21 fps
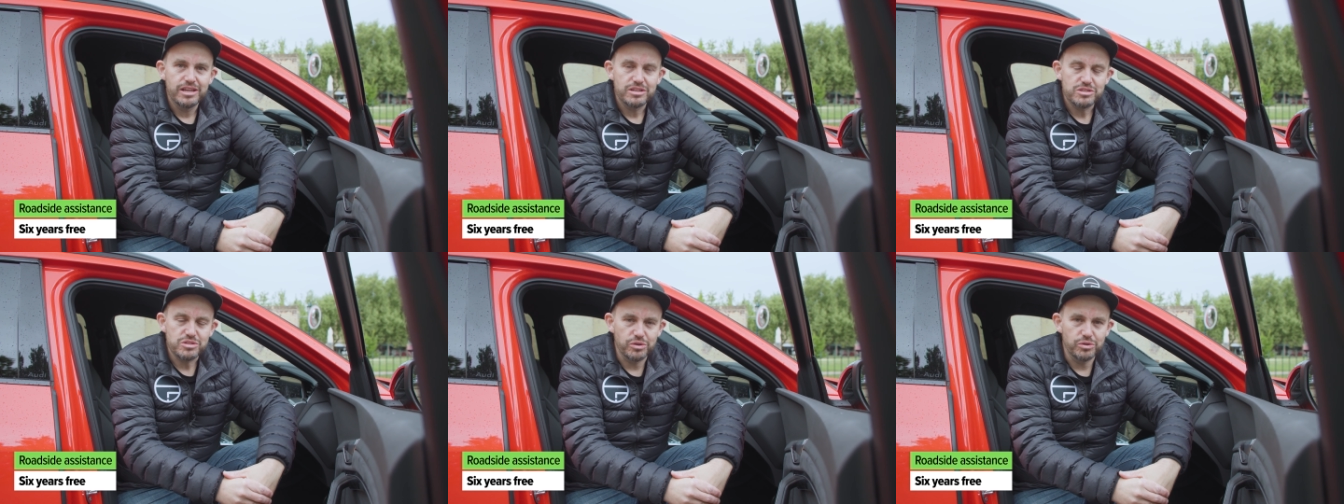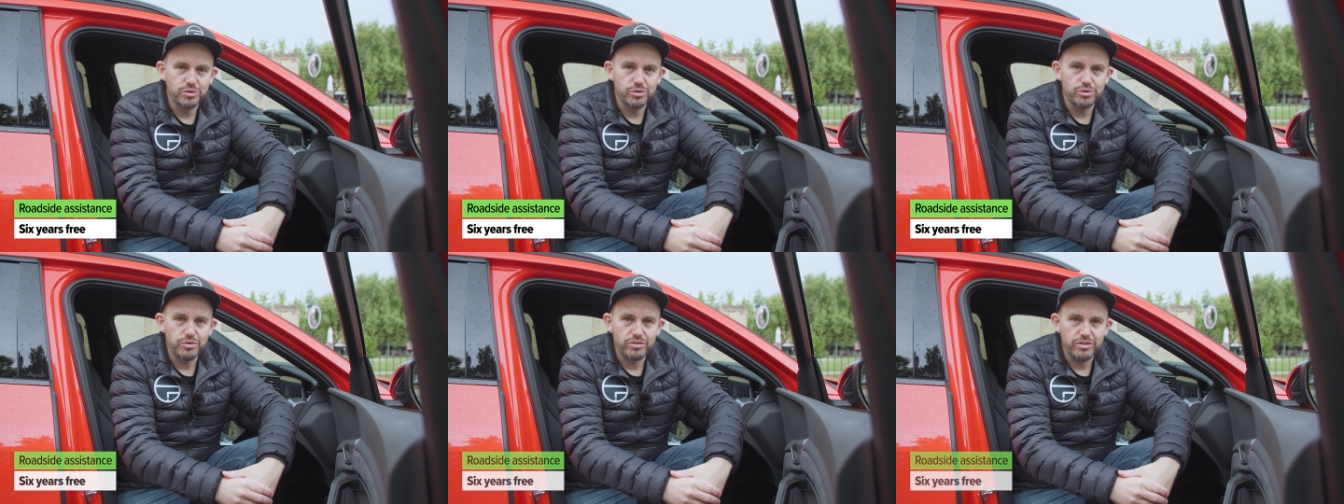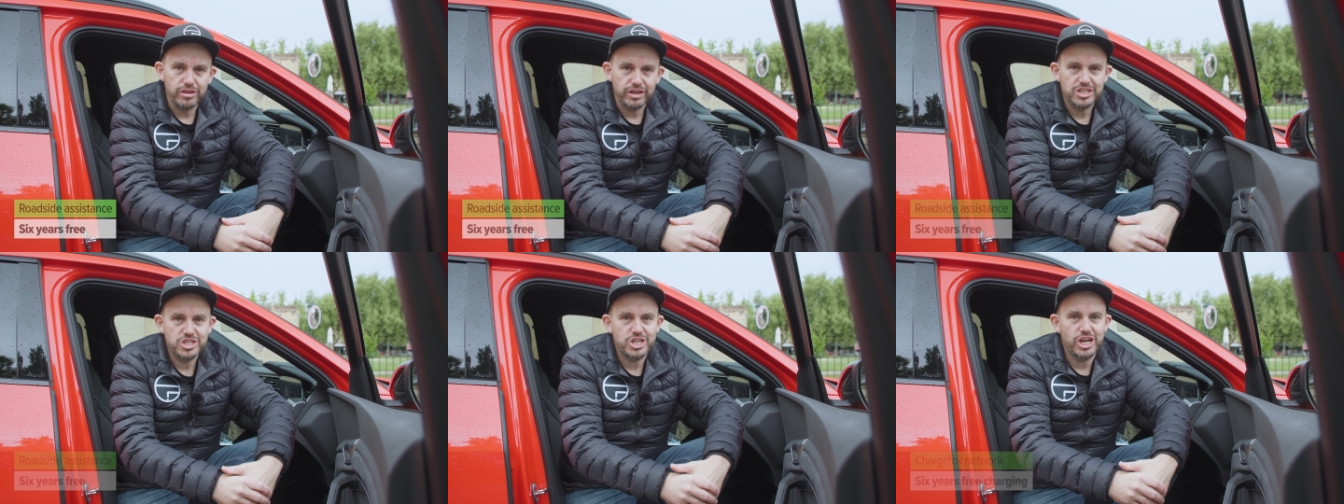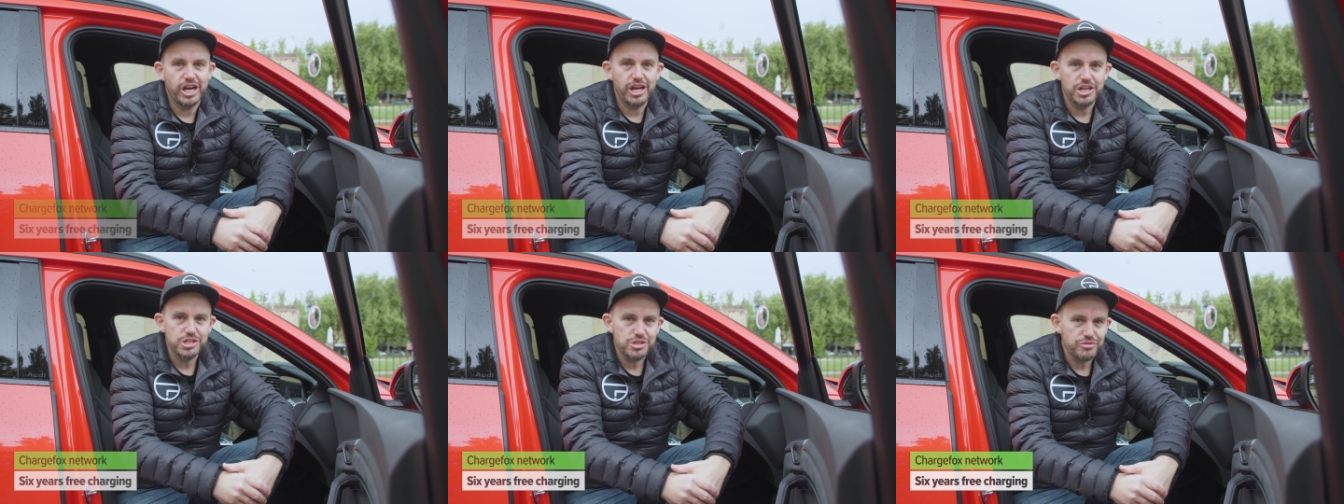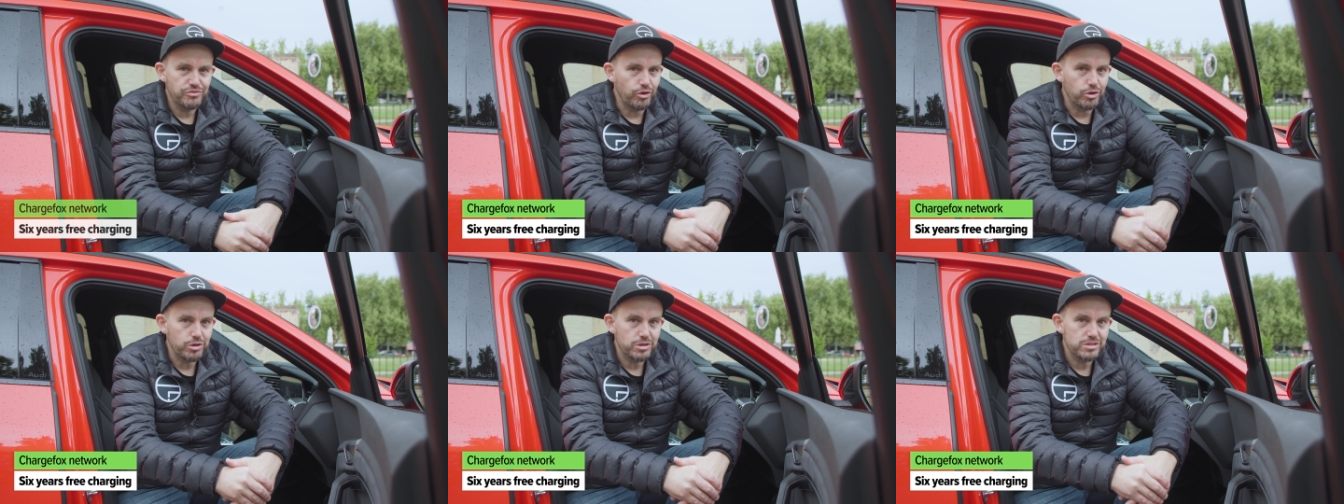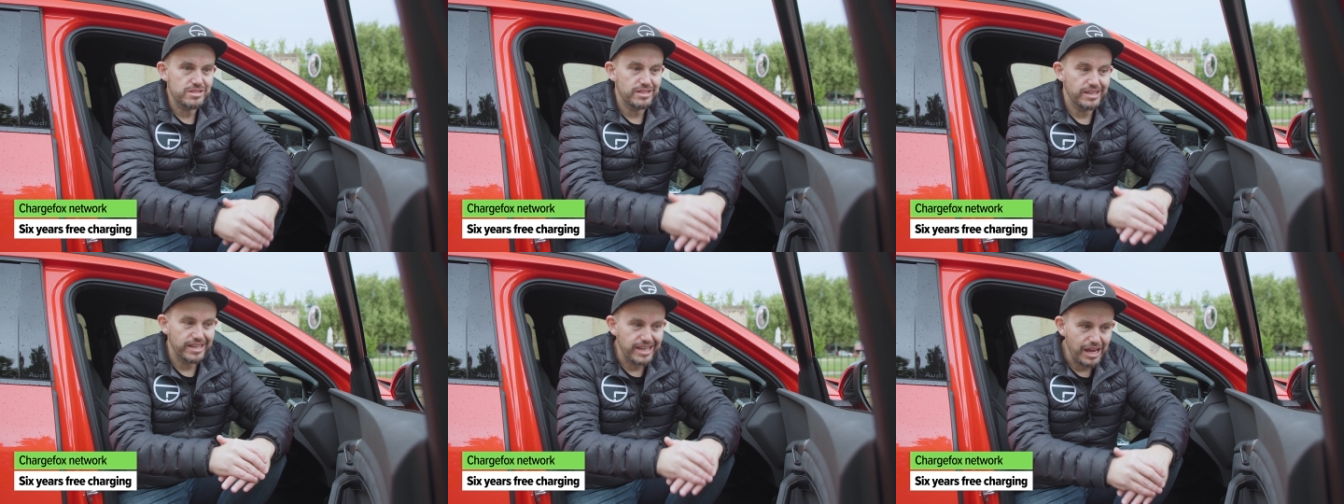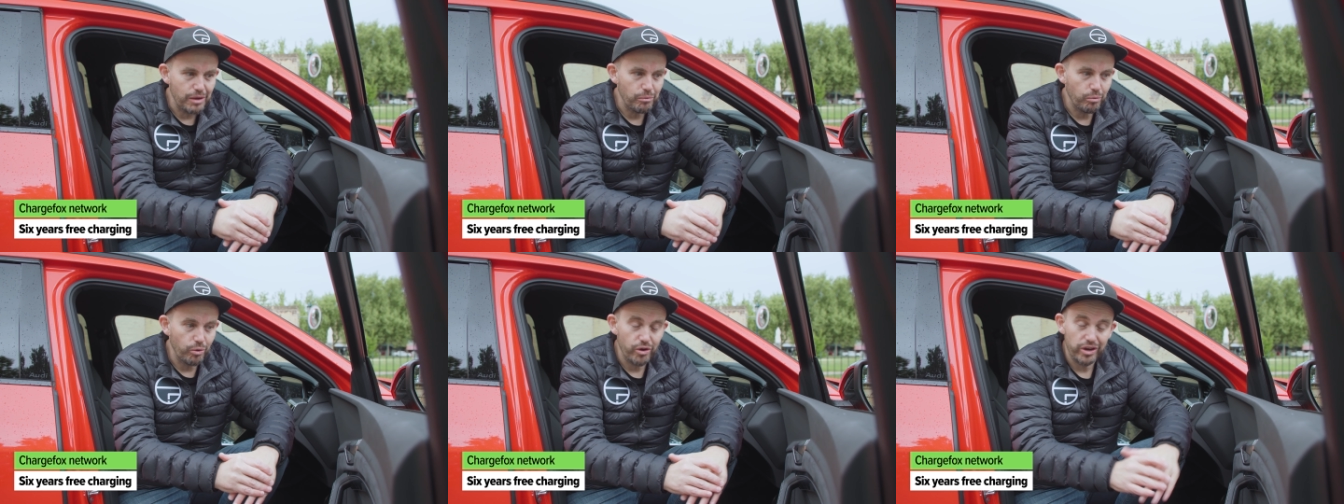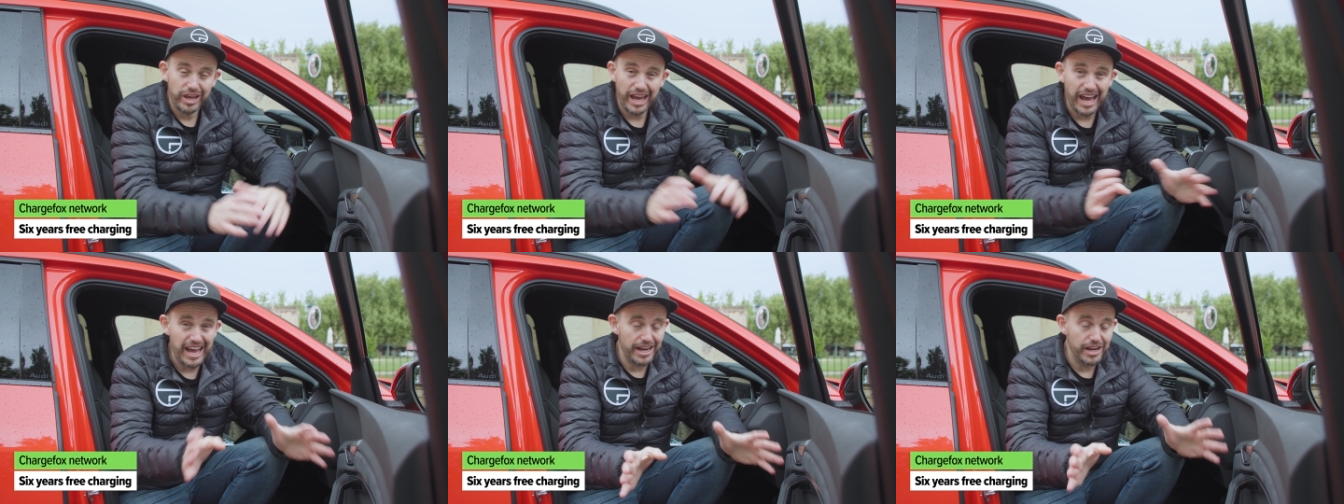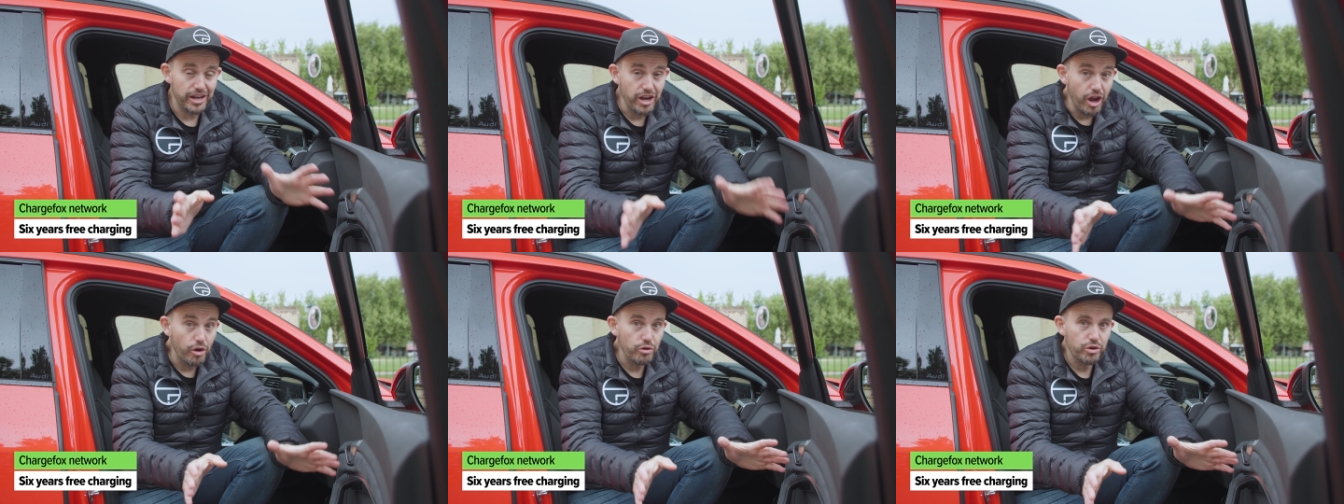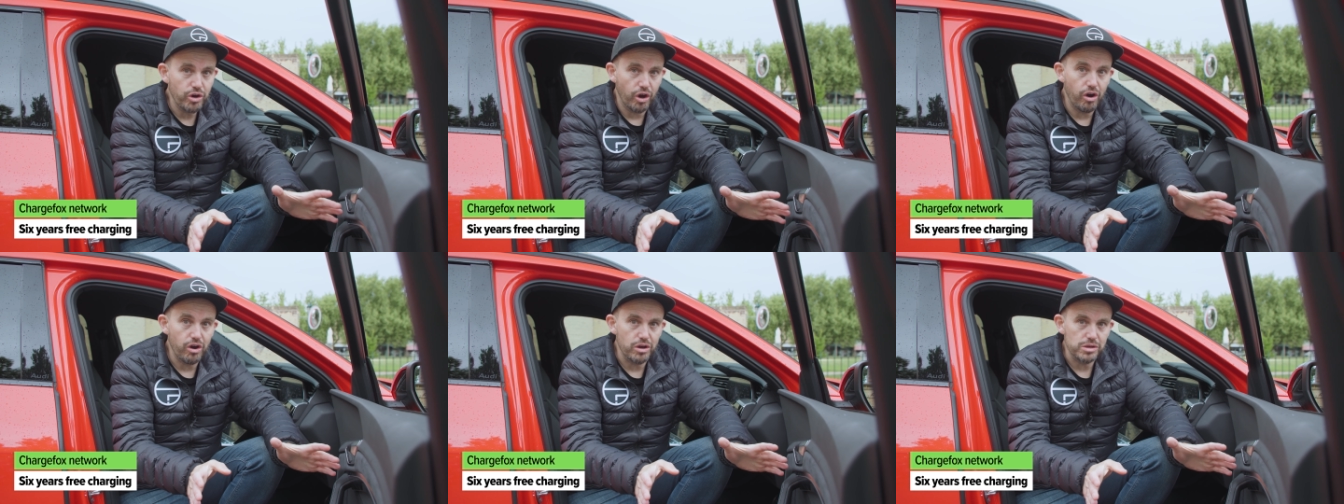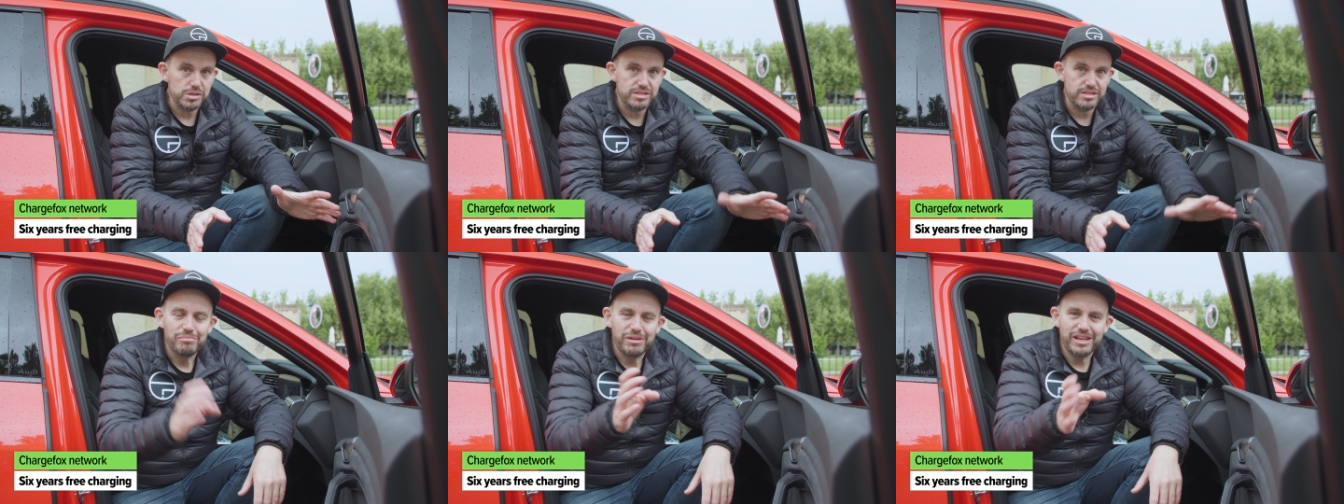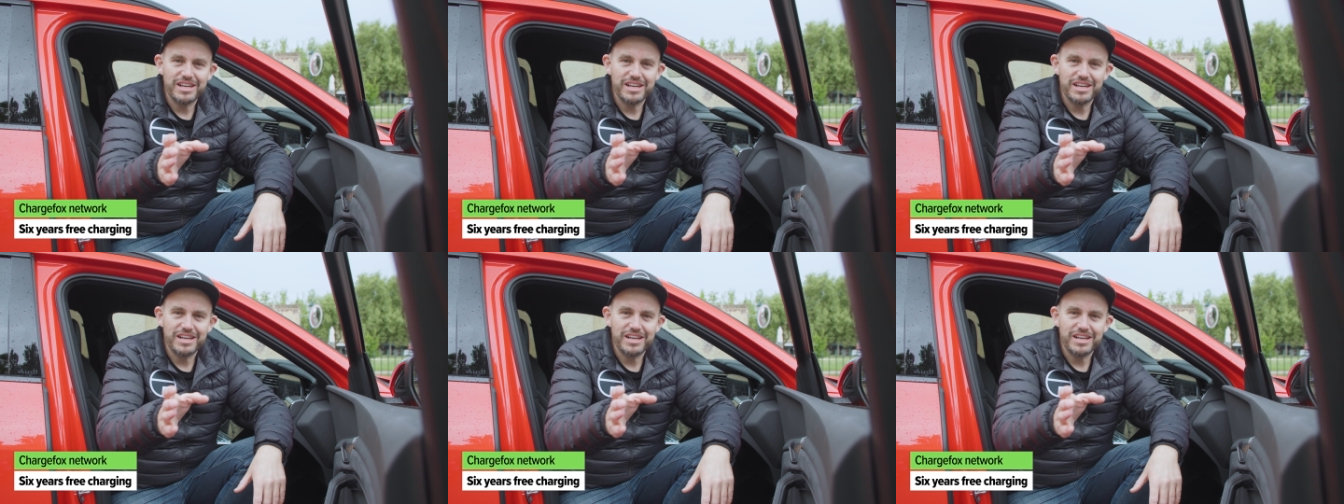to the ChargeFox network at no cost.